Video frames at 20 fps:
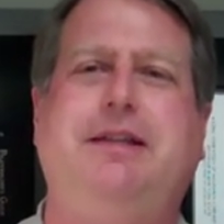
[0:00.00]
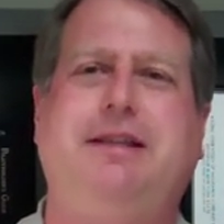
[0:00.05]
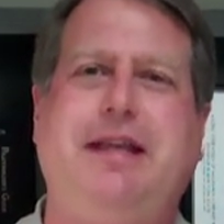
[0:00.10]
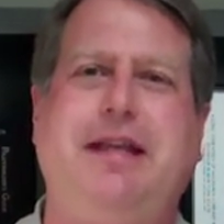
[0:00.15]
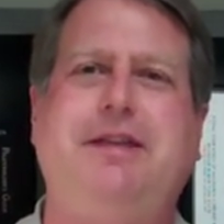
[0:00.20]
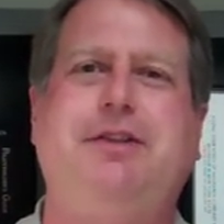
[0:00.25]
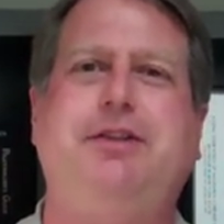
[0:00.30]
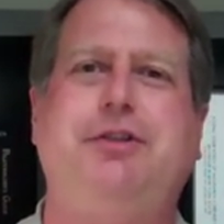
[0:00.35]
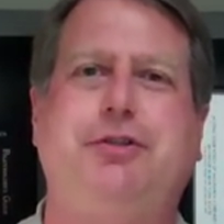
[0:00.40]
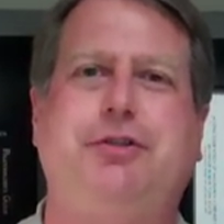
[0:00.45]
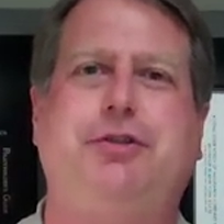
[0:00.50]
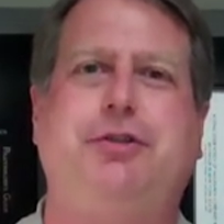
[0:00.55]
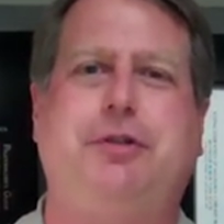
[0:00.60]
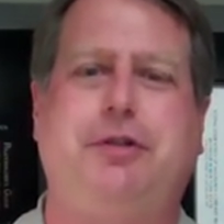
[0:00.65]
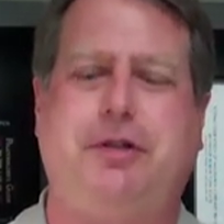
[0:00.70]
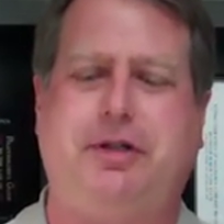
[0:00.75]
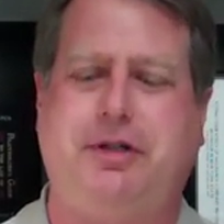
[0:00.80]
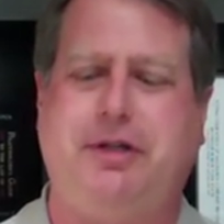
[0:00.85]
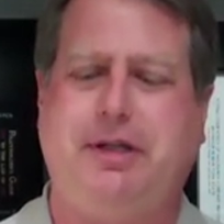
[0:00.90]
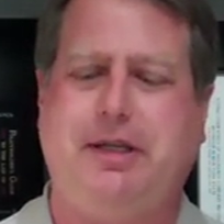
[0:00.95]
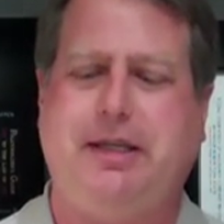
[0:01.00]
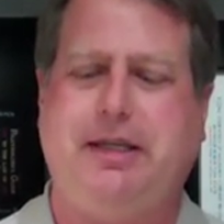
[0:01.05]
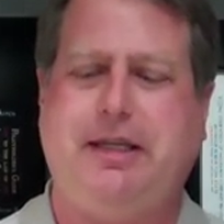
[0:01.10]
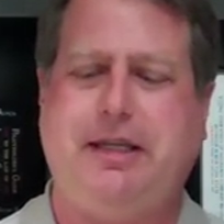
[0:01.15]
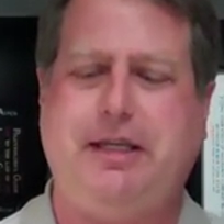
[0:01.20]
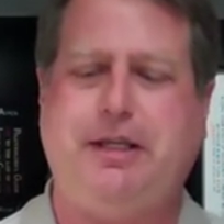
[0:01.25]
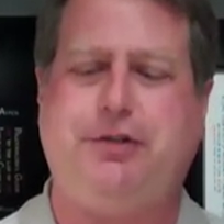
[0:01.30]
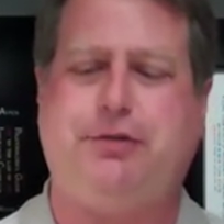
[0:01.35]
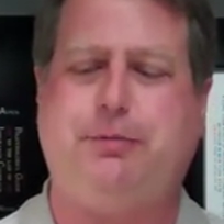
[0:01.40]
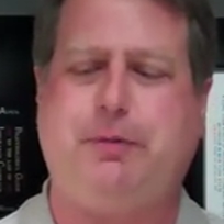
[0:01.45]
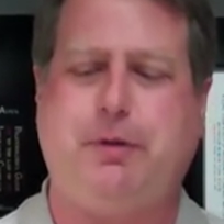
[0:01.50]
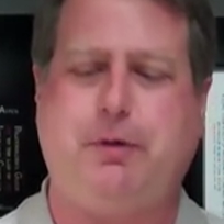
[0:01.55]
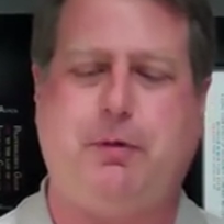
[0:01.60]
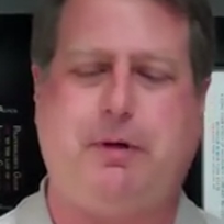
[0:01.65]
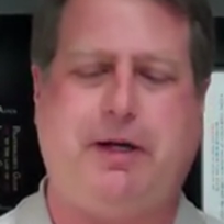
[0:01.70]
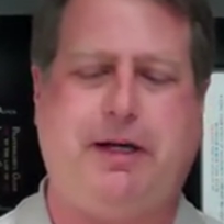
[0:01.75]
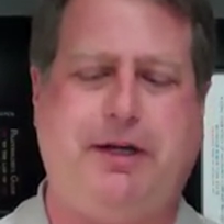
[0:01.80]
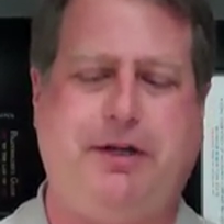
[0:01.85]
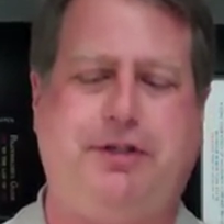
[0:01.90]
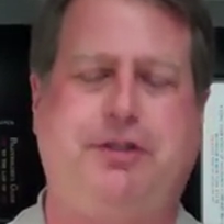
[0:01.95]
then the insurer is
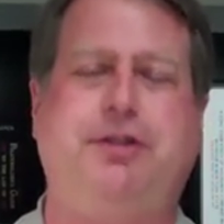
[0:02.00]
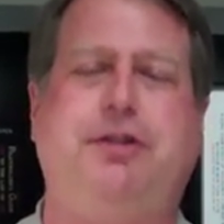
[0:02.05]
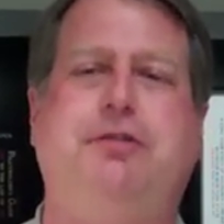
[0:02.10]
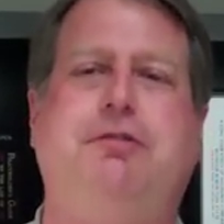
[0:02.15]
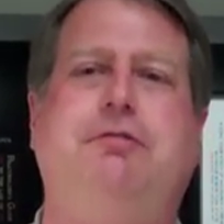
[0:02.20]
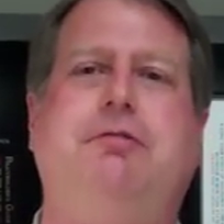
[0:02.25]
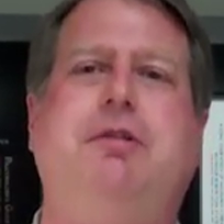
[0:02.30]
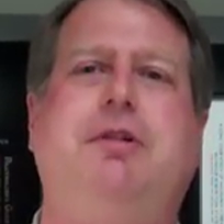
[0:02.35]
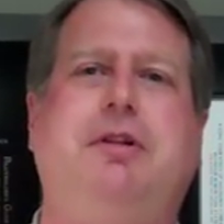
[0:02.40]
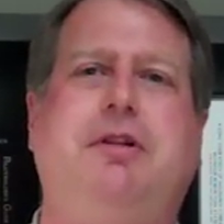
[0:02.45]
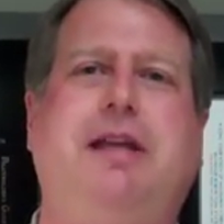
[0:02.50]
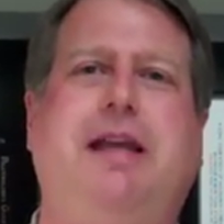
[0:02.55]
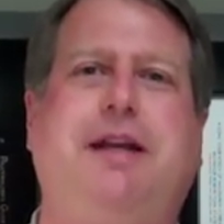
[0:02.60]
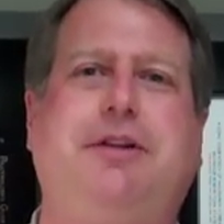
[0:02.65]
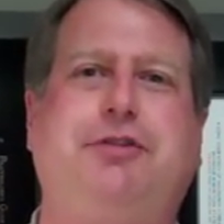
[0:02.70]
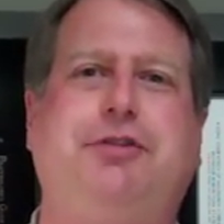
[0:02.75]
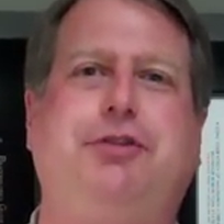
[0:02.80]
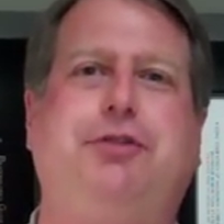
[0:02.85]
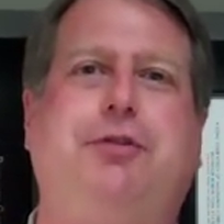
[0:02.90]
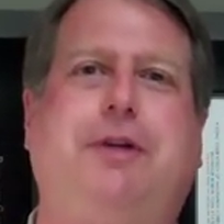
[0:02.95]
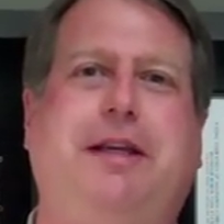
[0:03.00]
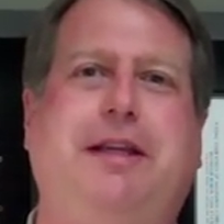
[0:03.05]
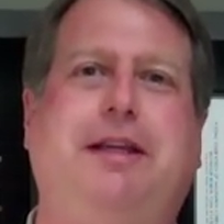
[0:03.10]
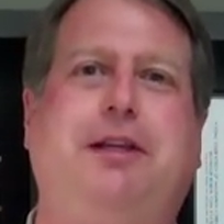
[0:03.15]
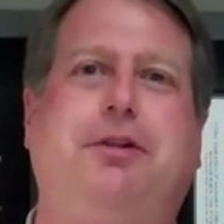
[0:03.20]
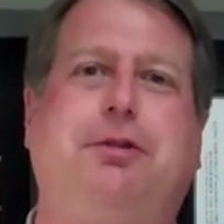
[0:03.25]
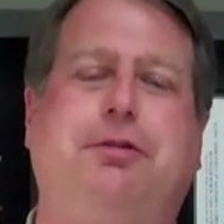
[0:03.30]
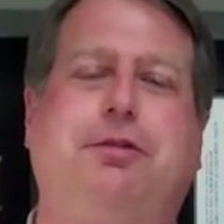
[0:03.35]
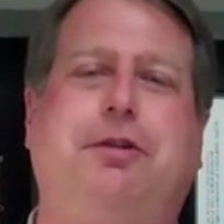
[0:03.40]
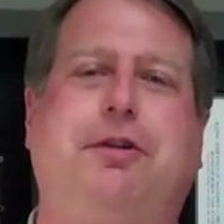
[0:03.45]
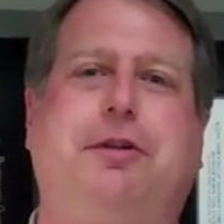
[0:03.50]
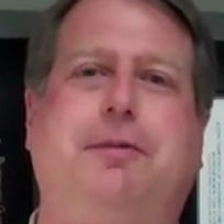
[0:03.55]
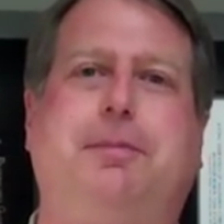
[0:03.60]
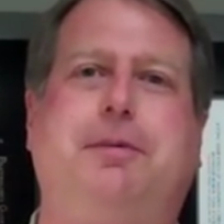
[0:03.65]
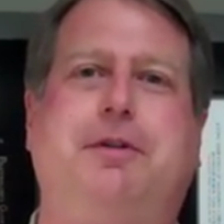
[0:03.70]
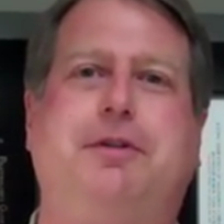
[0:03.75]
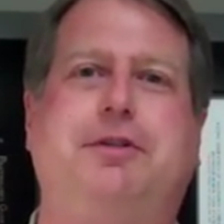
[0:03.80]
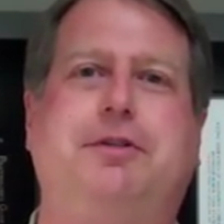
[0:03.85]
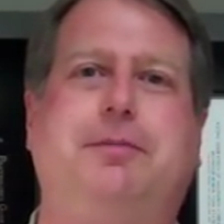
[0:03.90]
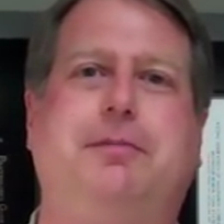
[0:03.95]
required to actually try and get a hold of the
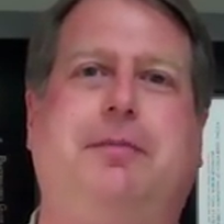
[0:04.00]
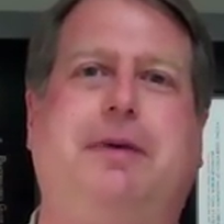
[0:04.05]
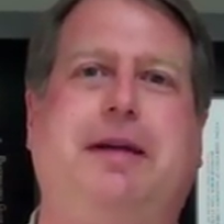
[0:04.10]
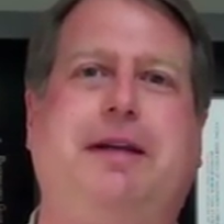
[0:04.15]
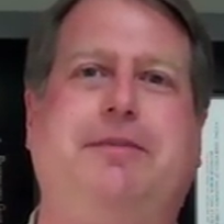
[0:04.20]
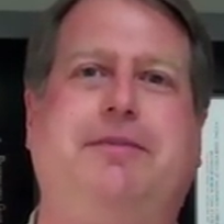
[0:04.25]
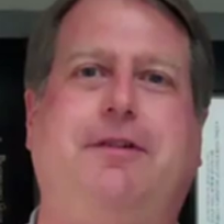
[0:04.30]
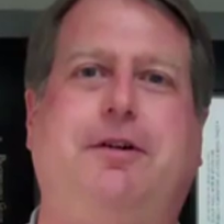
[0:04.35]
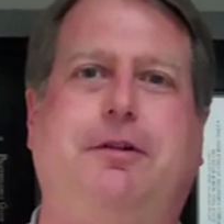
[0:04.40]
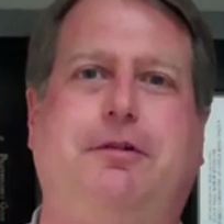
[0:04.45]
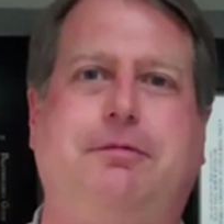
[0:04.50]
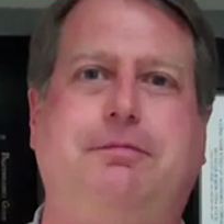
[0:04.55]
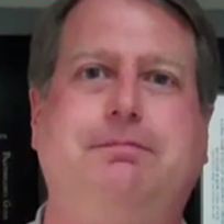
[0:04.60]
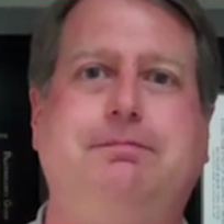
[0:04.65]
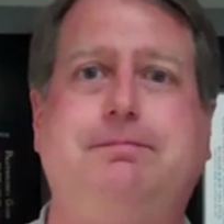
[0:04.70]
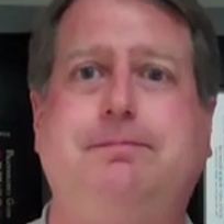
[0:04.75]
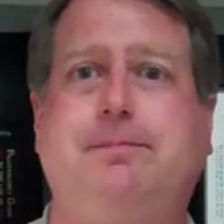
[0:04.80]
person by phone